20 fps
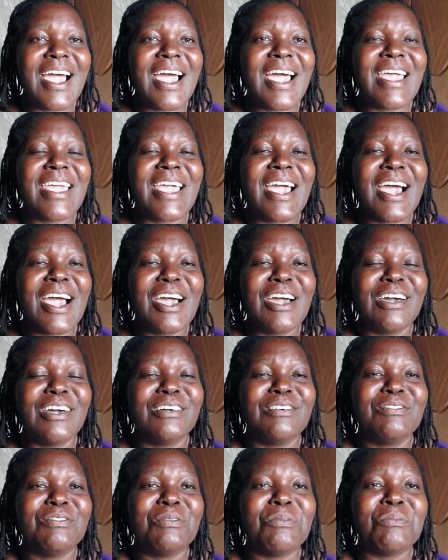I
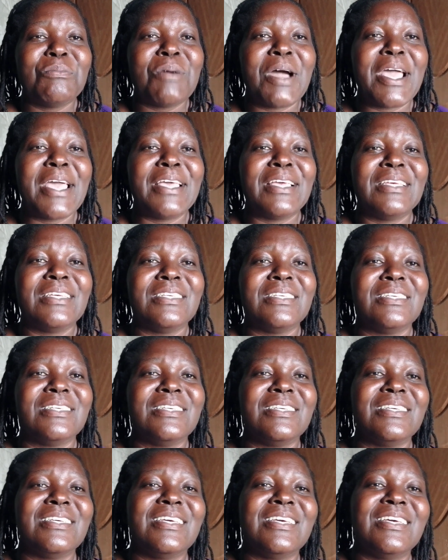have my
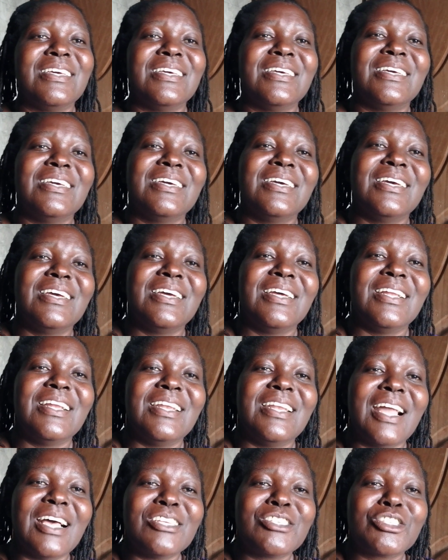
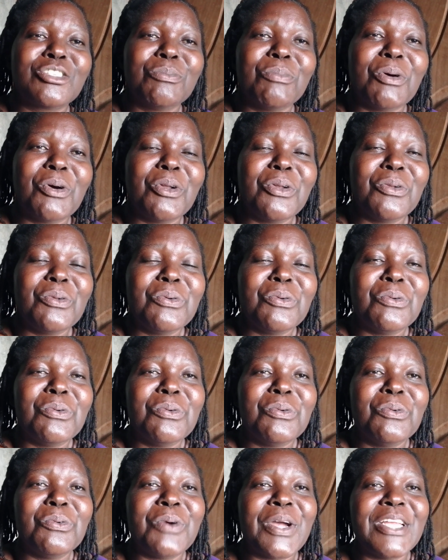last born
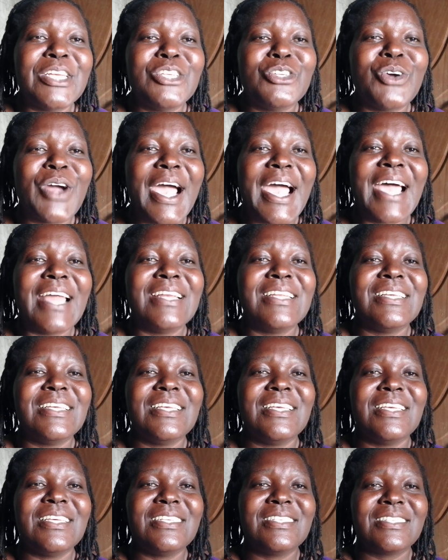who went to an
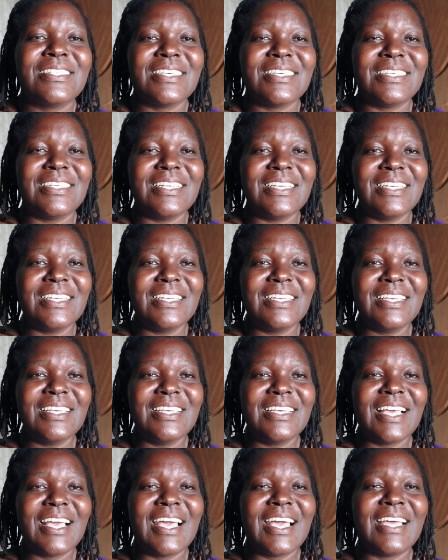ECD,
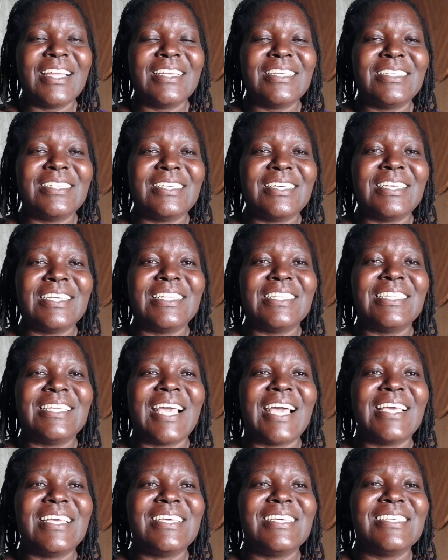and in
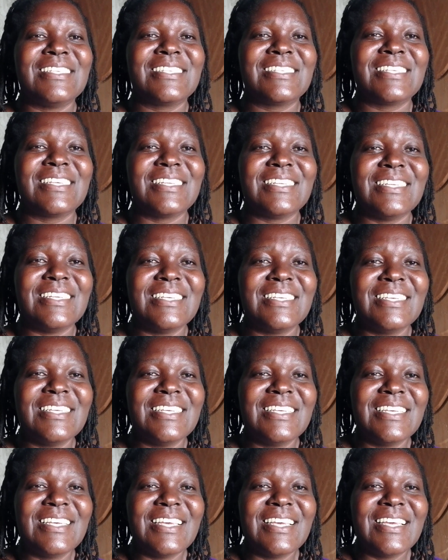their ECD,
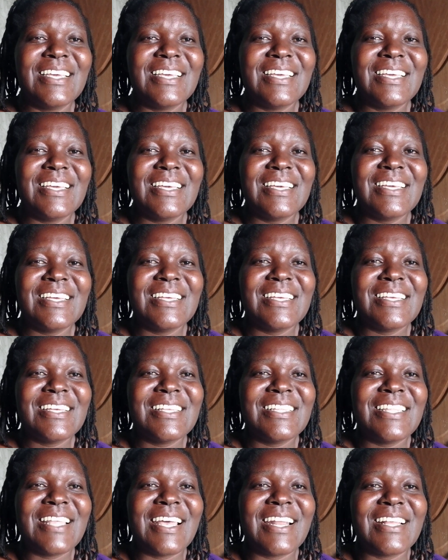
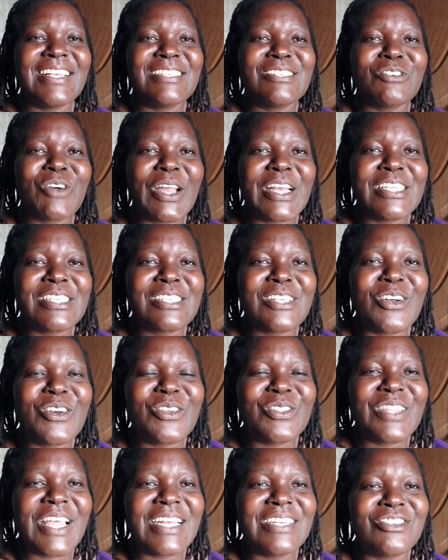there is one
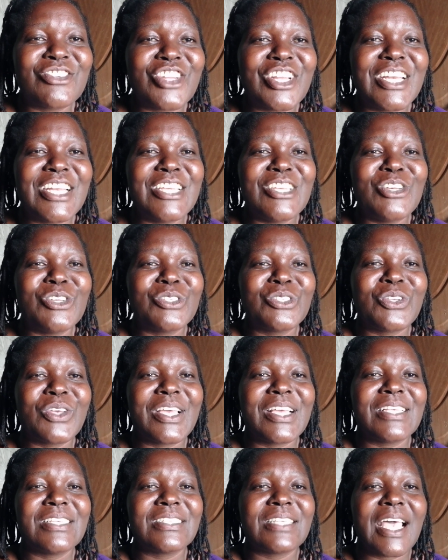song that really used to
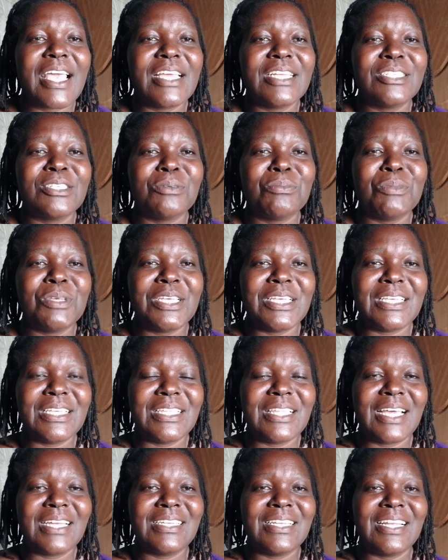excite me
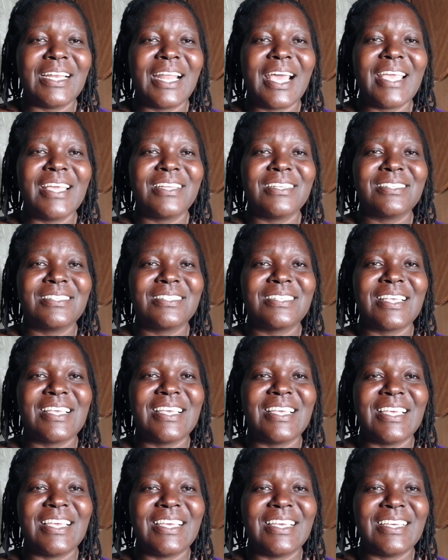that he liked
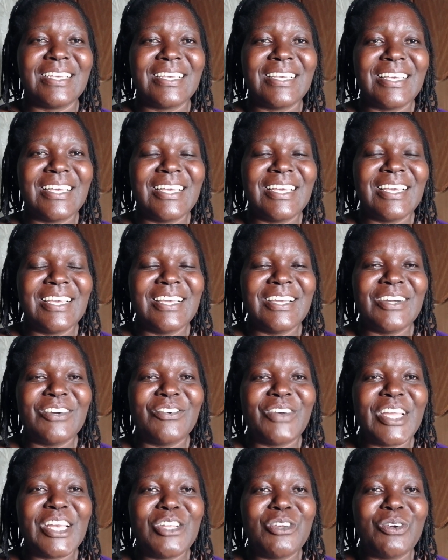singing
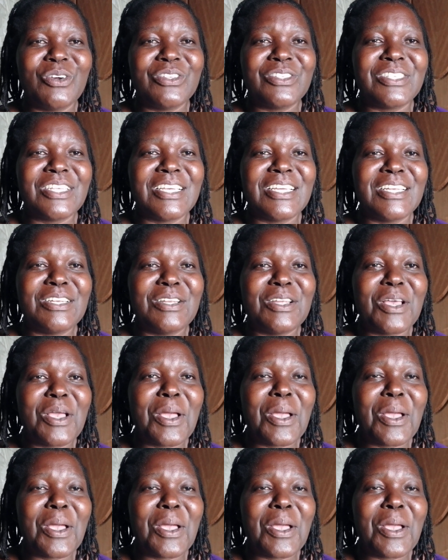when he was in